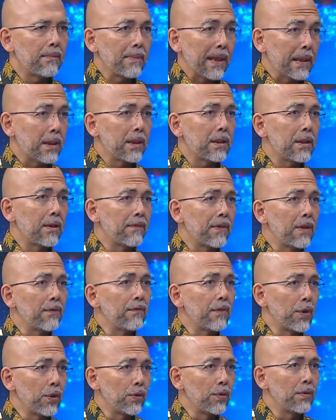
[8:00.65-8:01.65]
magnificent
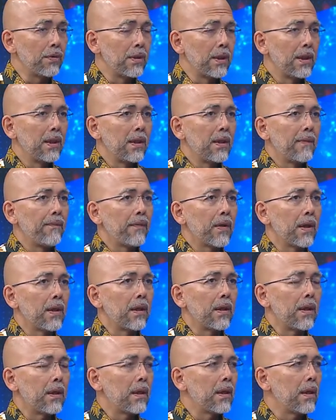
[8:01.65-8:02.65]
view
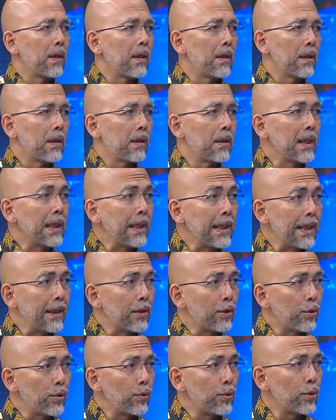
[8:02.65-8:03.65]
leading
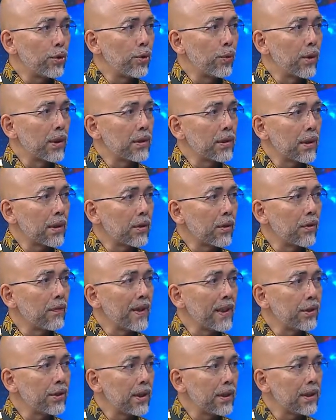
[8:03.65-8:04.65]
towards the
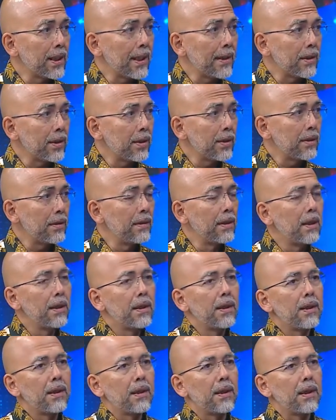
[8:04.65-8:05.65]
convention center,
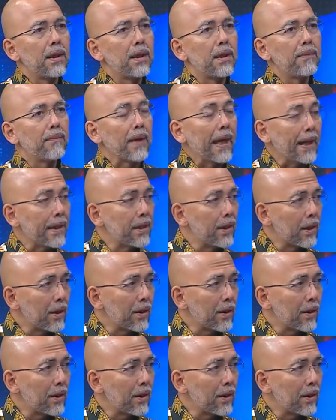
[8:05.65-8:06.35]
at the